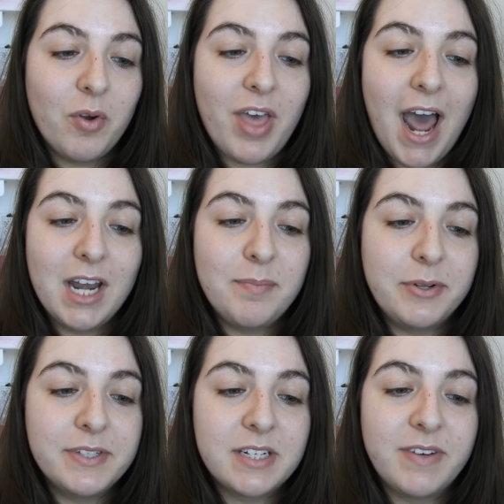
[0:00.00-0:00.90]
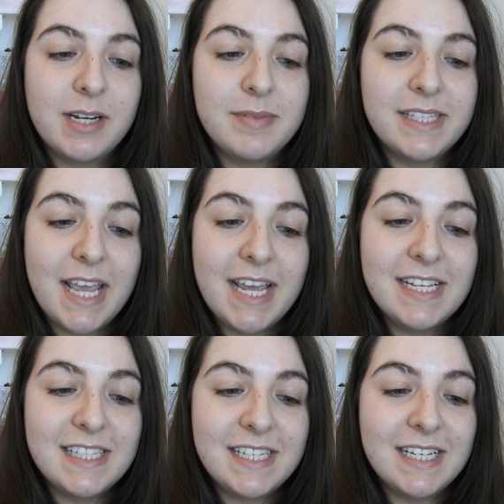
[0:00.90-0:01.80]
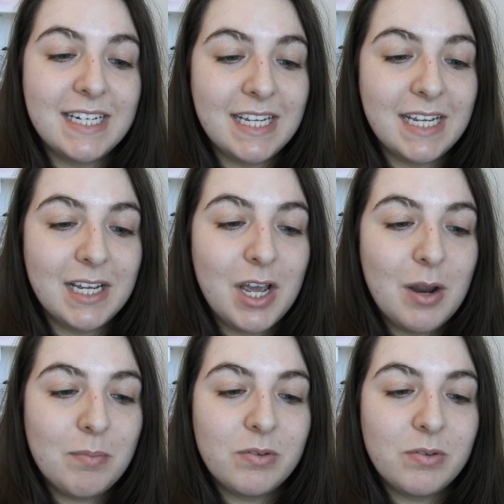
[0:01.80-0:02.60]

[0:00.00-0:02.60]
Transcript: with added boost of vitamins A, C, and E,